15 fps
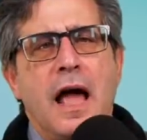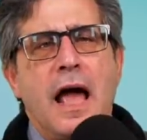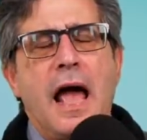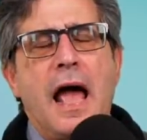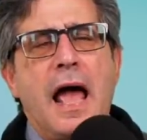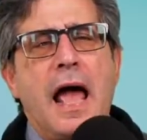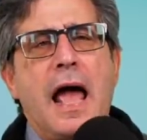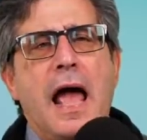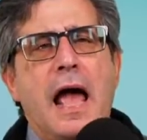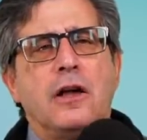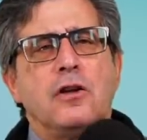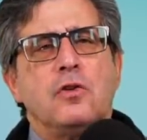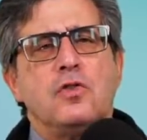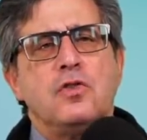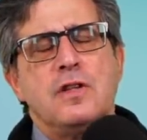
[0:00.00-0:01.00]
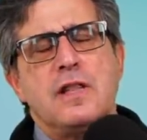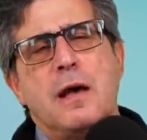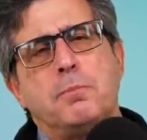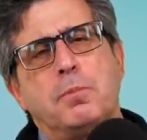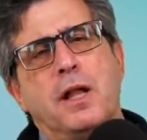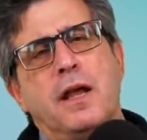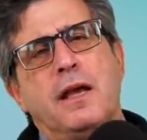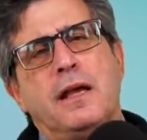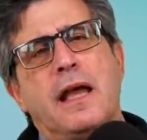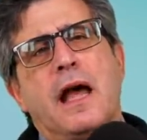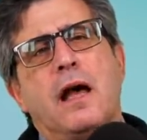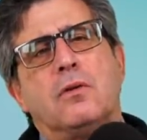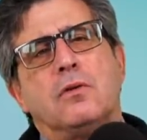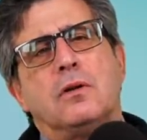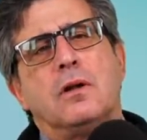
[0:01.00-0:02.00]
H- how do you see that playing
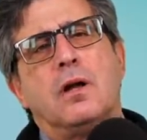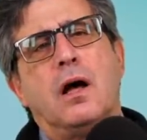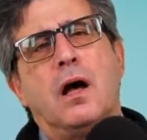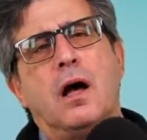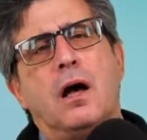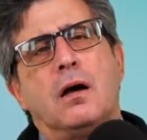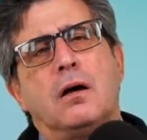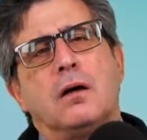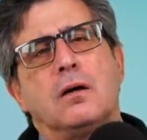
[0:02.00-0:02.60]
out uh,